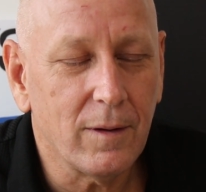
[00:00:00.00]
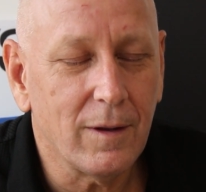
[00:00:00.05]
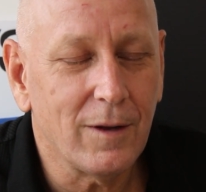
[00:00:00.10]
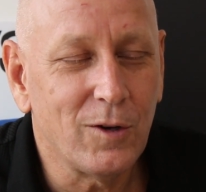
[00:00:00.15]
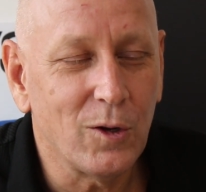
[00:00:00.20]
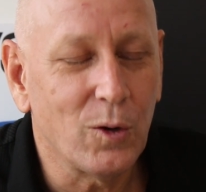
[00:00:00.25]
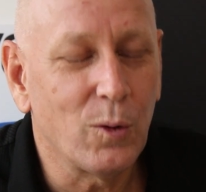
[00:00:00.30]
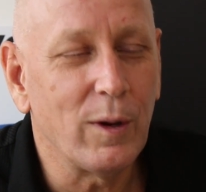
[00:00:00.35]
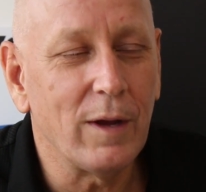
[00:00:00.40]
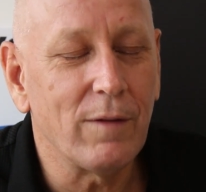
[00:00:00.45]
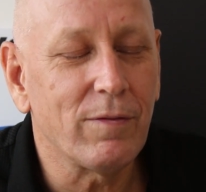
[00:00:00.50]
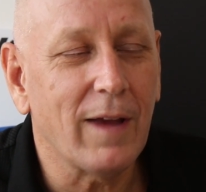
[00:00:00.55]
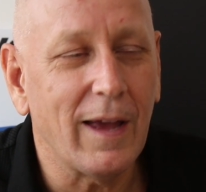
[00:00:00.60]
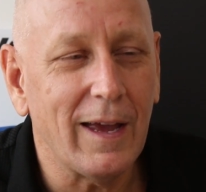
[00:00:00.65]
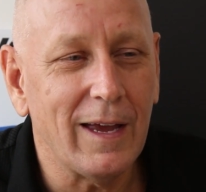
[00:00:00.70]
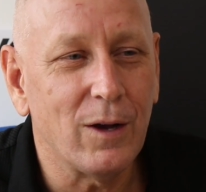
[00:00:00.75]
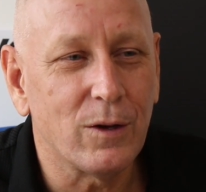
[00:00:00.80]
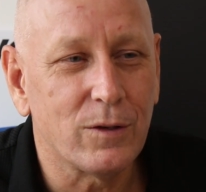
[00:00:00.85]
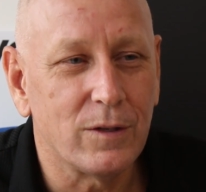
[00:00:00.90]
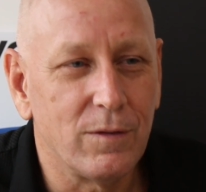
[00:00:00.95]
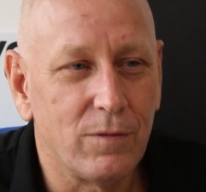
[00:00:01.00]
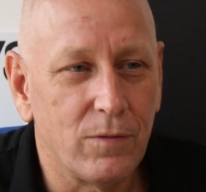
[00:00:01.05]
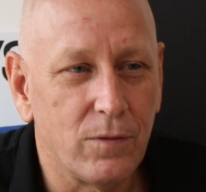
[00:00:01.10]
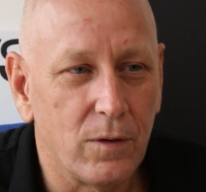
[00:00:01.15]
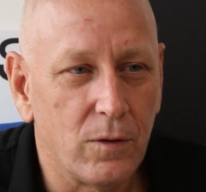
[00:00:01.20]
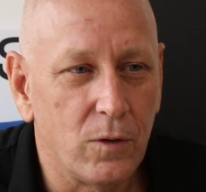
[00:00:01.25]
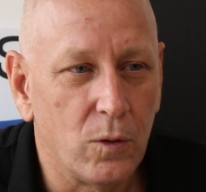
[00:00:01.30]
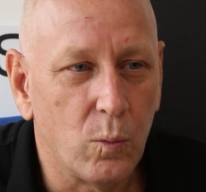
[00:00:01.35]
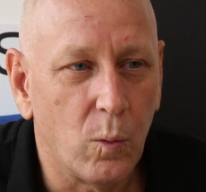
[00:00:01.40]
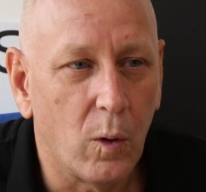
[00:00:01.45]
a degree of chaos if
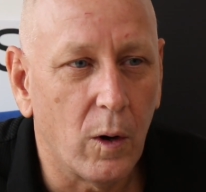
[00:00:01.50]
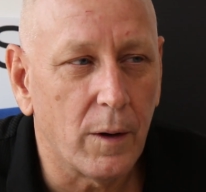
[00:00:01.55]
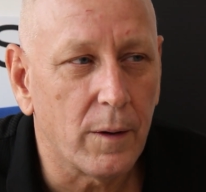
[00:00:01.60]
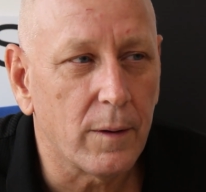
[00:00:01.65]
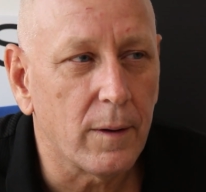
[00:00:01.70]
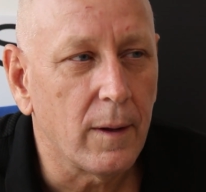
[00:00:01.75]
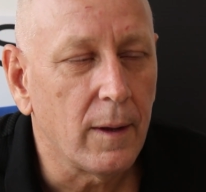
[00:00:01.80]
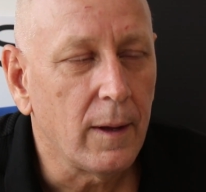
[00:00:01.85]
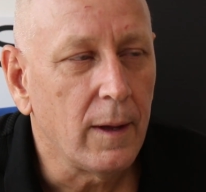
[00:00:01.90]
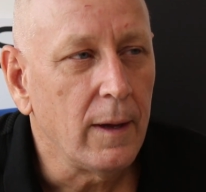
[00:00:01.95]
you want.